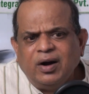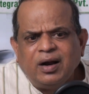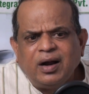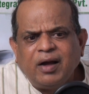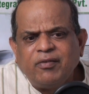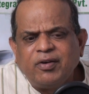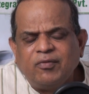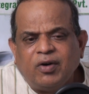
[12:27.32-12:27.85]

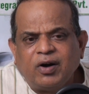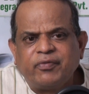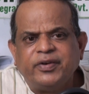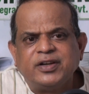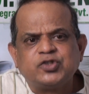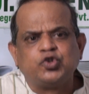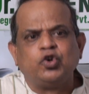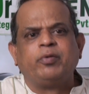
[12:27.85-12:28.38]
having worked
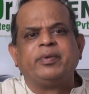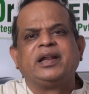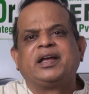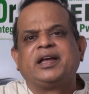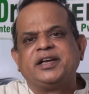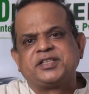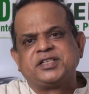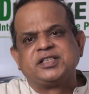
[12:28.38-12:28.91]
with so many
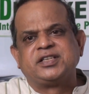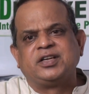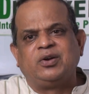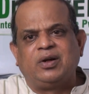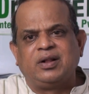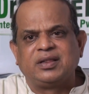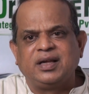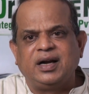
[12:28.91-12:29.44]
cases and
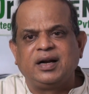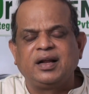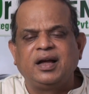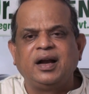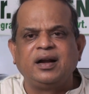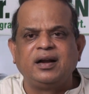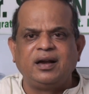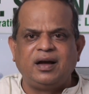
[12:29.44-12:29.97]
all that,
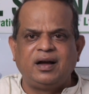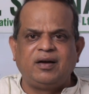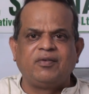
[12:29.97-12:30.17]
and